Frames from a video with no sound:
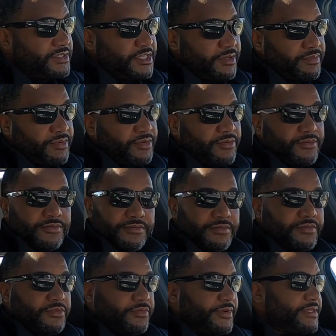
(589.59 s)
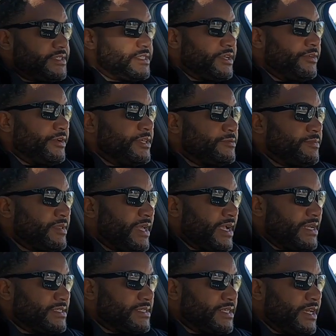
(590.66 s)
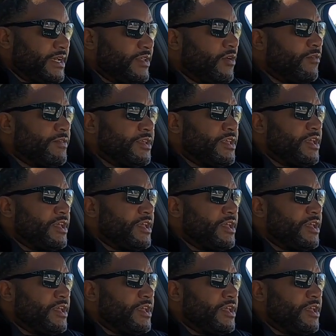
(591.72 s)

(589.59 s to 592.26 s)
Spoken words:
typical 3 Series, but like I said, over the